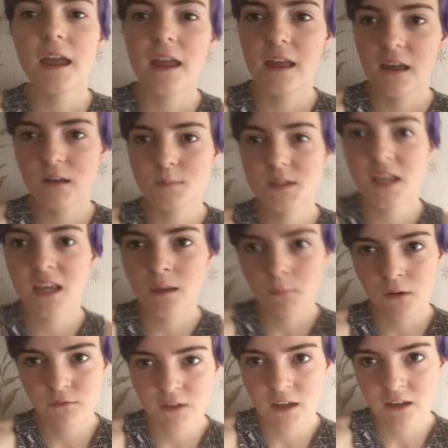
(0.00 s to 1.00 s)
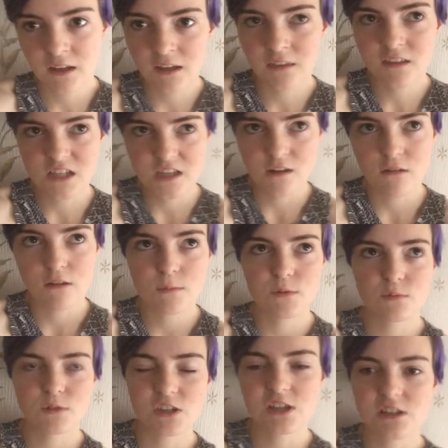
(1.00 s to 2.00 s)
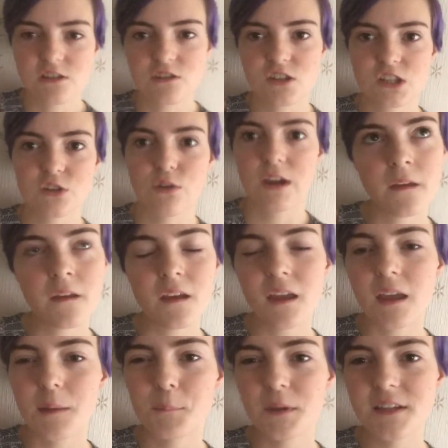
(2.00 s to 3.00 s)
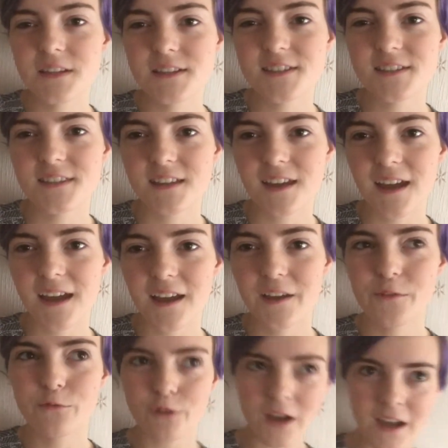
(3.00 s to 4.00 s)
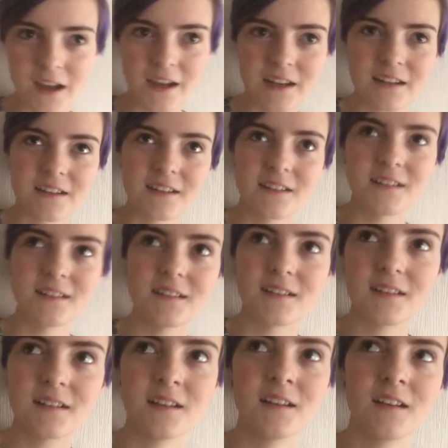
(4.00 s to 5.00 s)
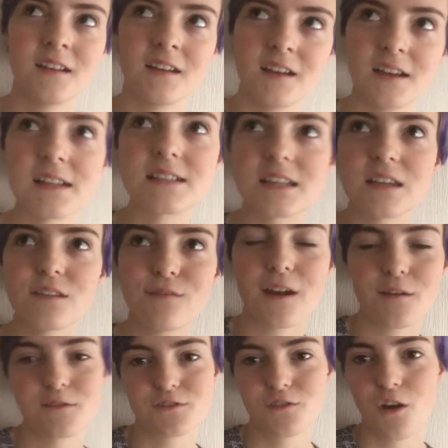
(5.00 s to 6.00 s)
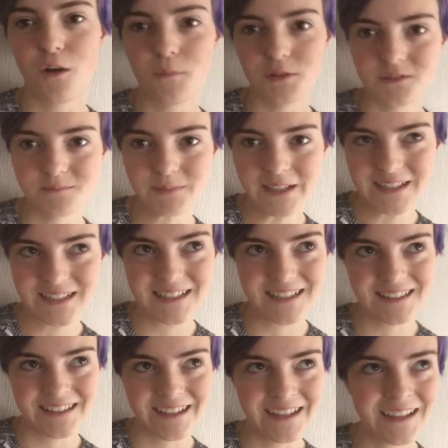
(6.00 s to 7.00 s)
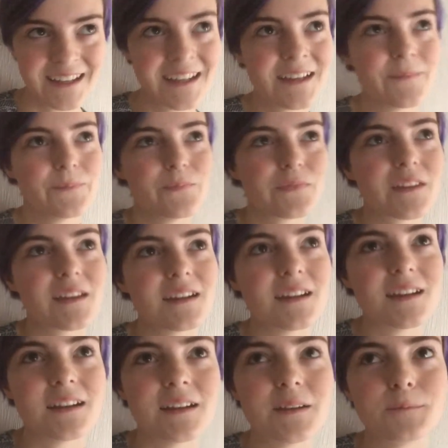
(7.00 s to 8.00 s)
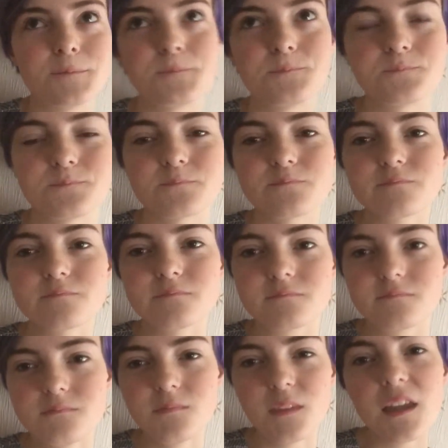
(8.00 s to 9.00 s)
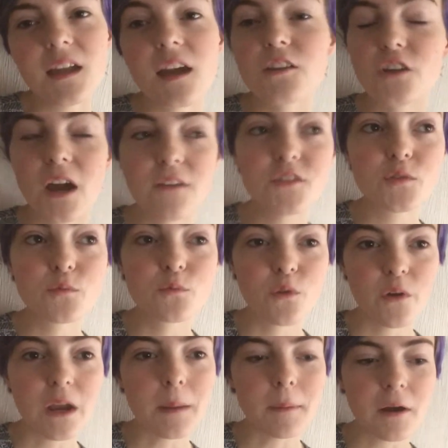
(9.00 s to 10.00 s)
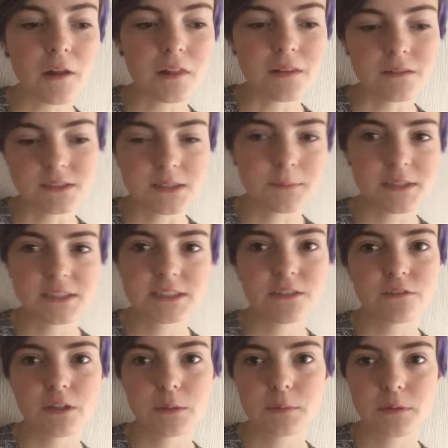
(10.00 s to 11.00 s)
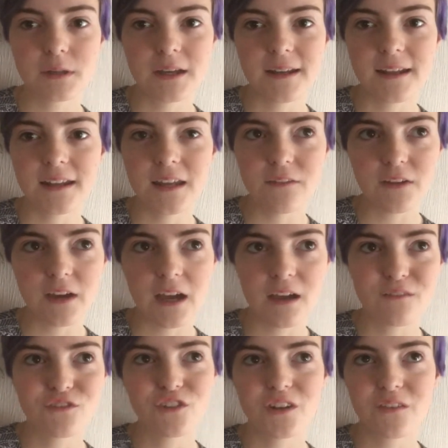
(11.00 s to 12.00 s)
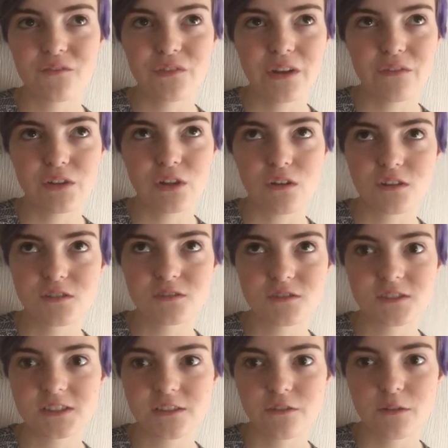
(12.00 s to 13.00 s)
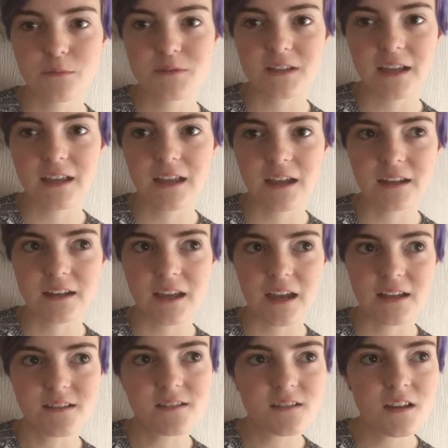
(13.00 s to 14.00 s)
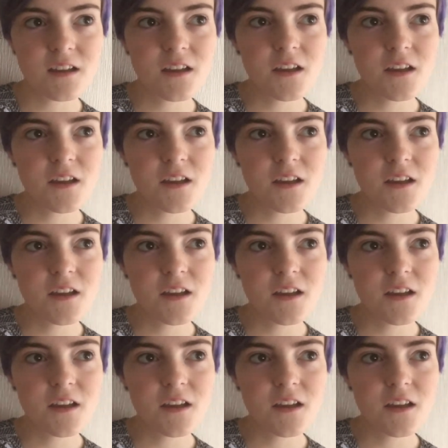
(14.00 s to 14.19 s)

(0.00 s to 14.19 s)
it helps keep my feet in the stirrups, which is just great. It means that I can ride as if I was normal, basically. I don't have to worry about losing my stirrup, and I never have done. I've never lost those stirrups. Like, Candy has